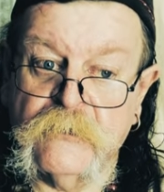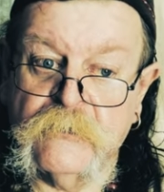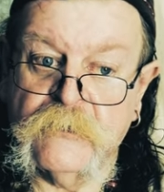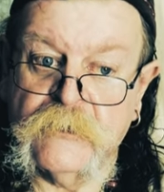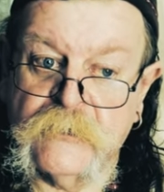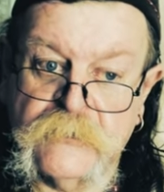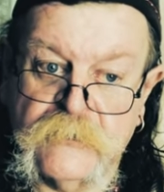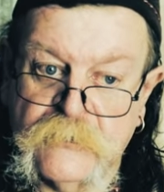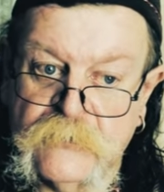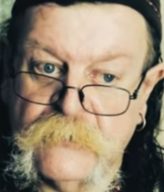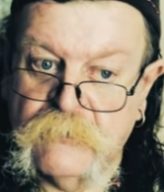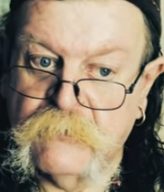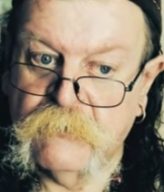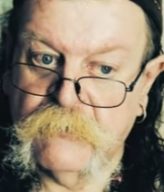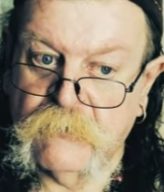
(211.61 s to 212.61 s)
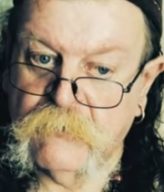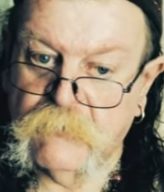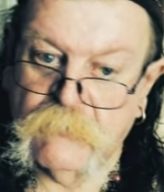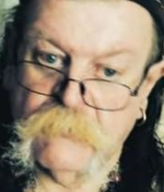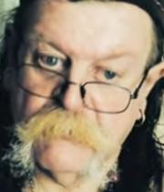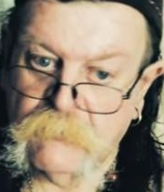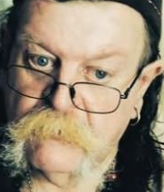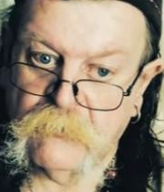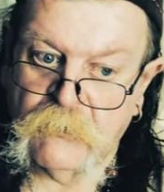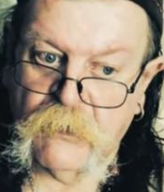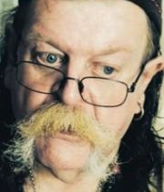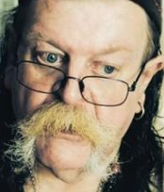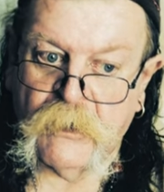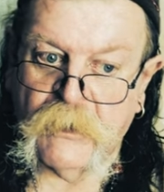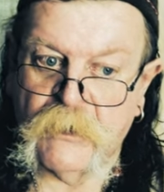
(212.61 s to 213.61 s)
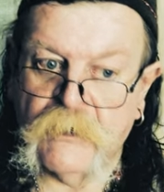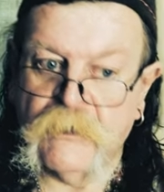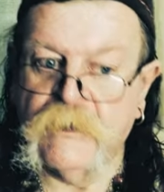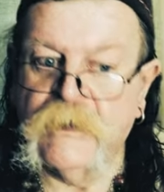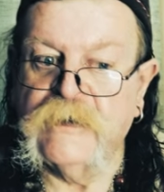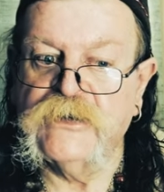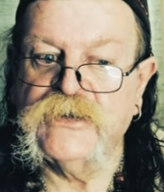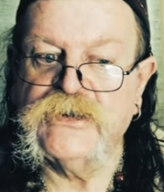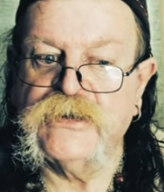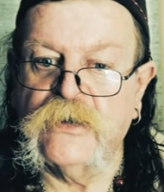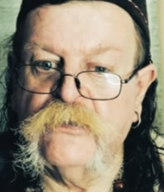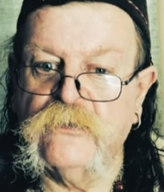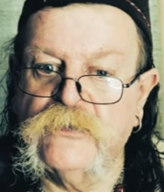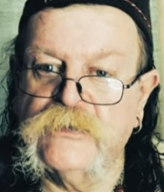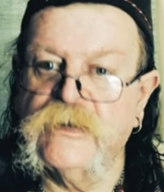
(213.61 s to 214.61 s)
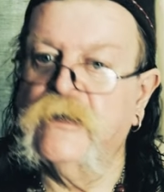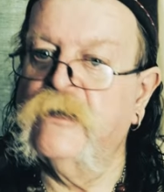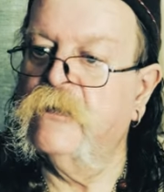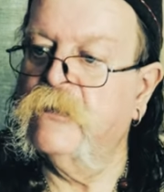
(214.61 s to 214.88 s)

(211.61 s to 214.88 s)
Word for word: that uh, it shows